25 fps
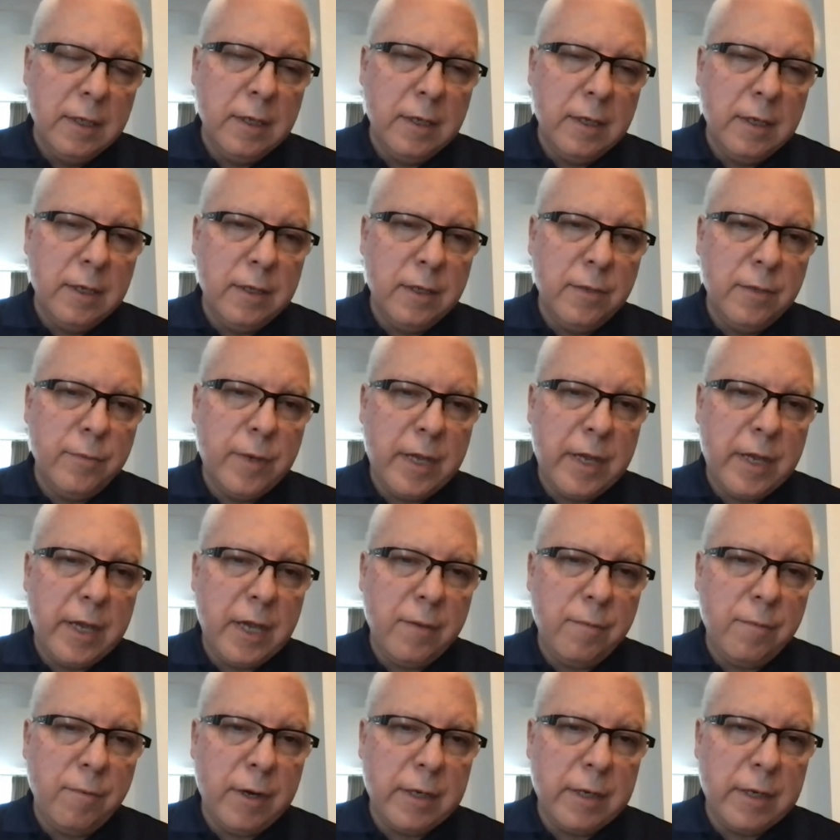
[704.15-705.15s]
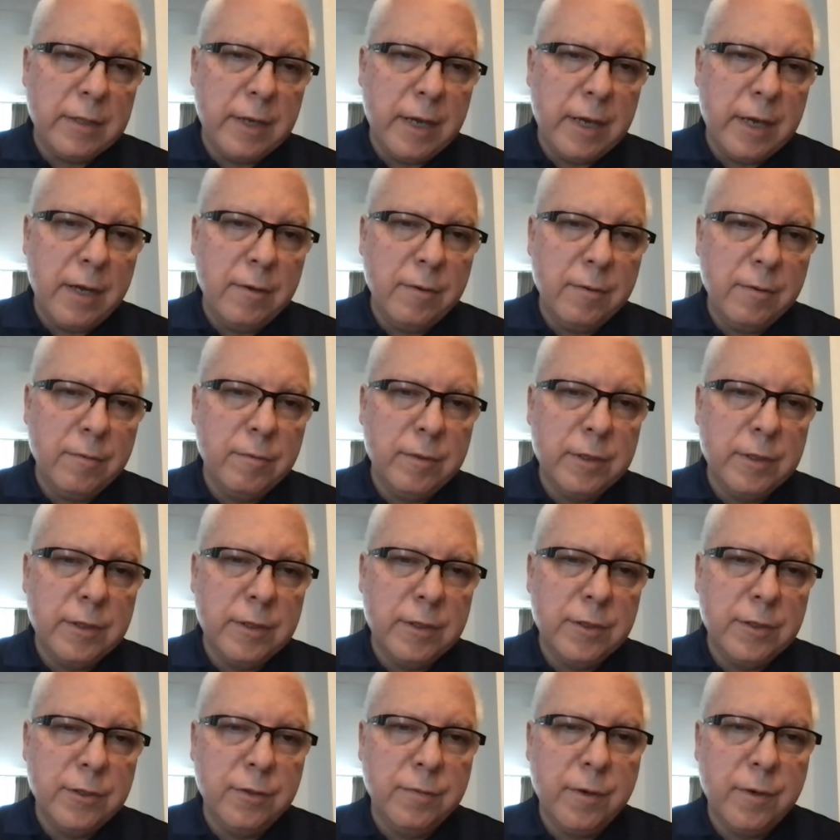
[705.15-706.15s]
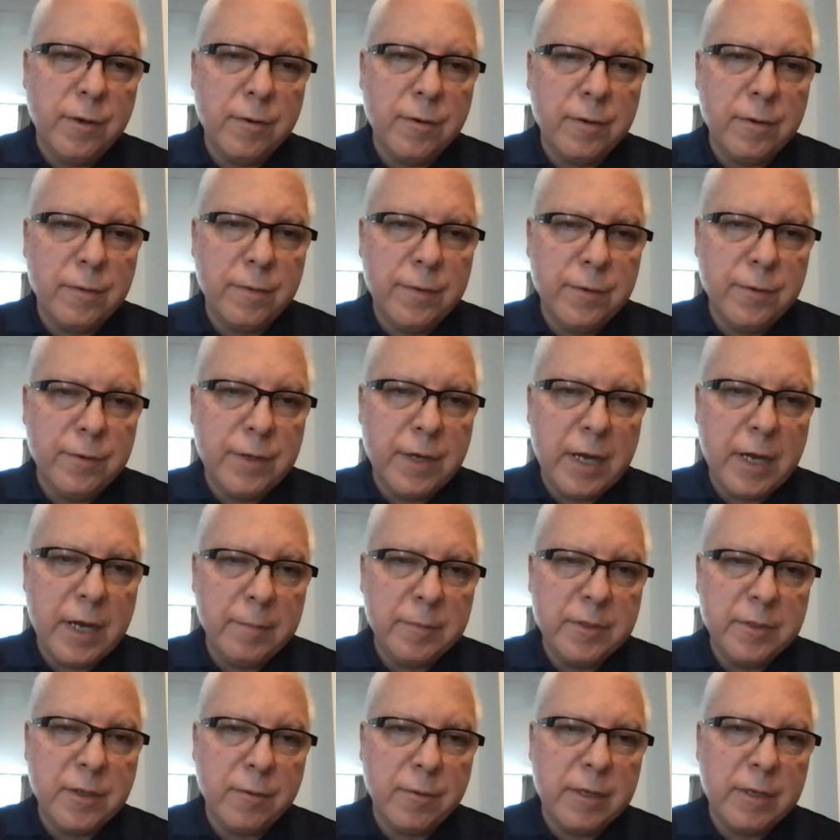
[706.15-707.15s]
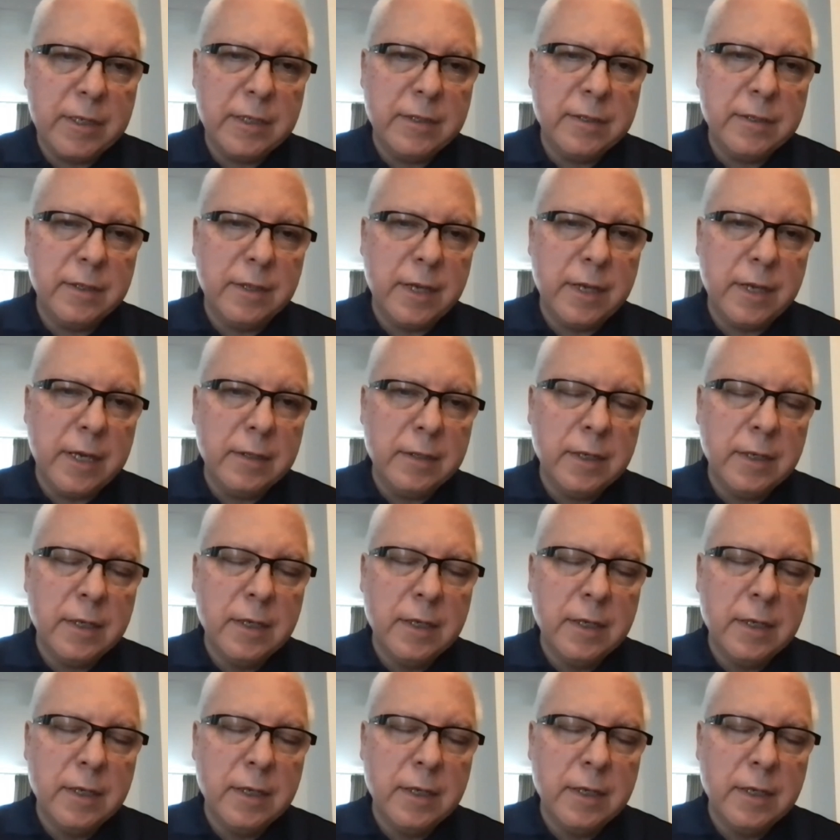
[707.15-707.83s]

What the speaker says: that we have right now, which you've heard a few times already tonight,